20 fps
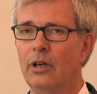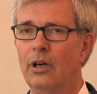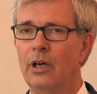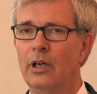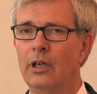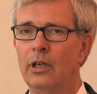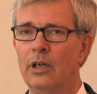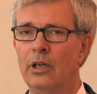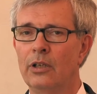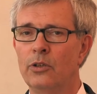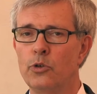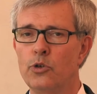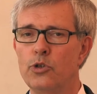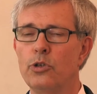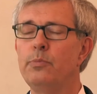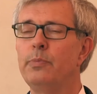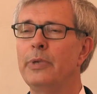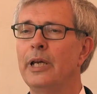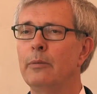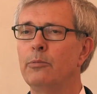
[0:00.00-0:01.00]
Uh, you
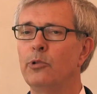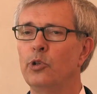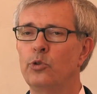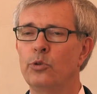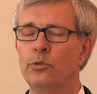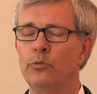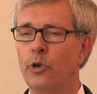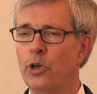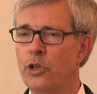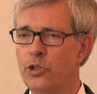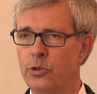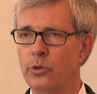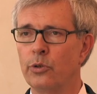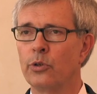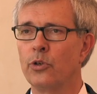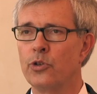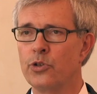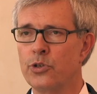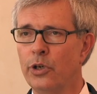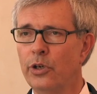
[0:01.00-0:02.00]
should be able to voice your
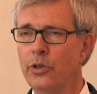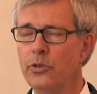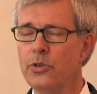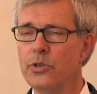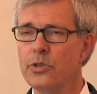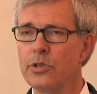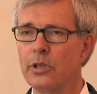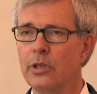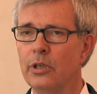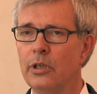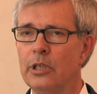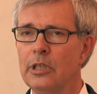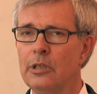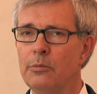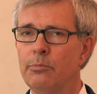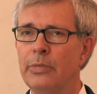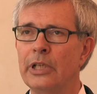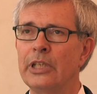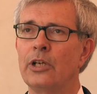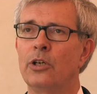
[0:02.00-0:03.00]
concerns,
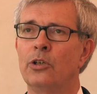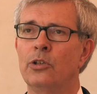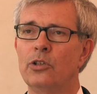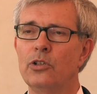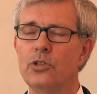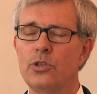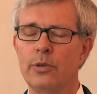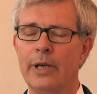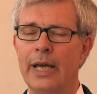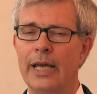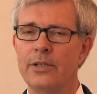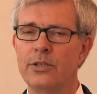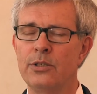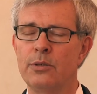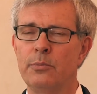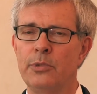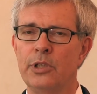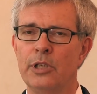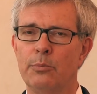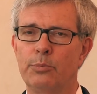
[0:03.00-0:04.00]
but there also has to
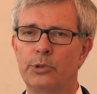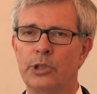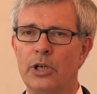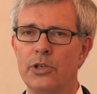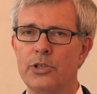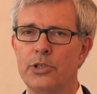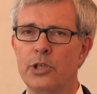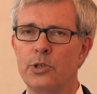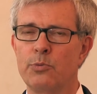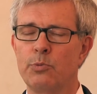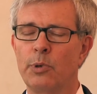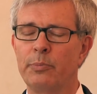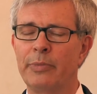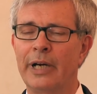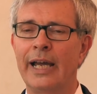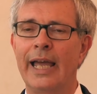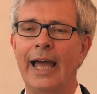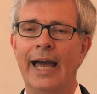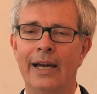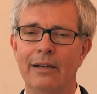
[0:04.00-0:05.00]
be a process
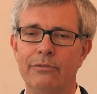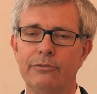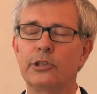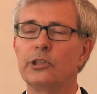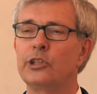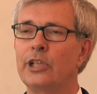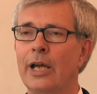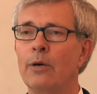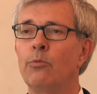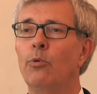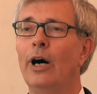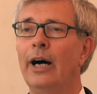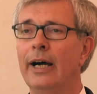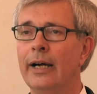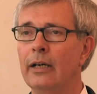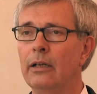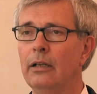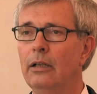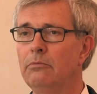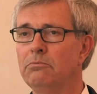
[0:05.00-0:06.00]
whereby after a
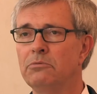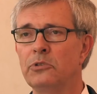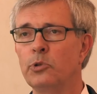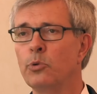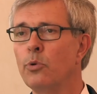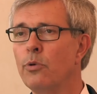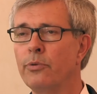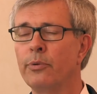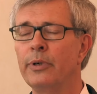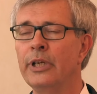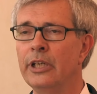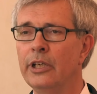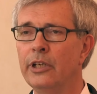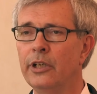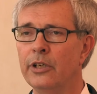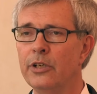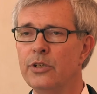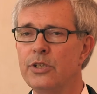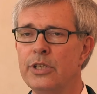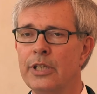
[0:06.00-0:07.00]
while, two, three
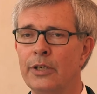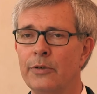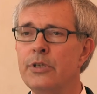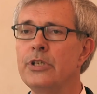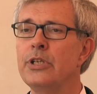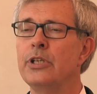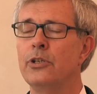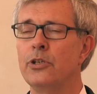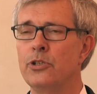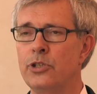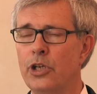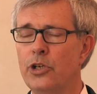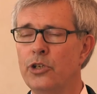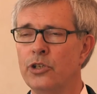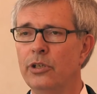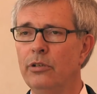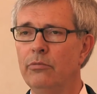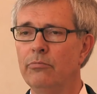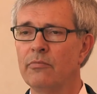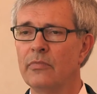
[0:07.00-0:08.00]
years, there is a
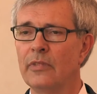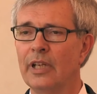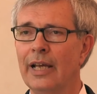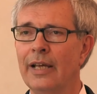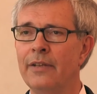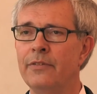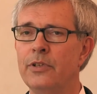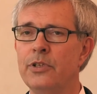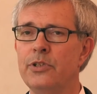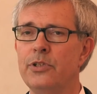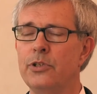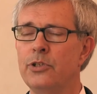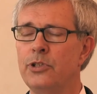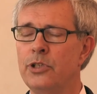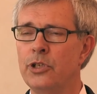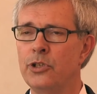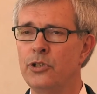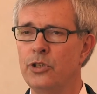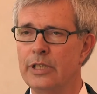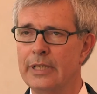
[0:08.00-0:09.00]
decision and this
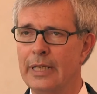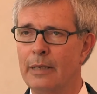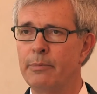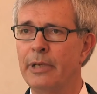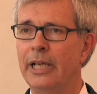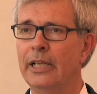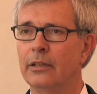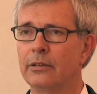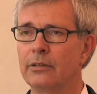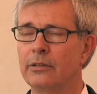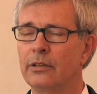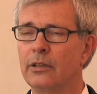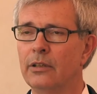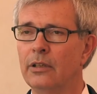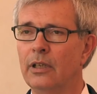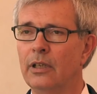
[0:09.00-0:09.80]
decision is upheld.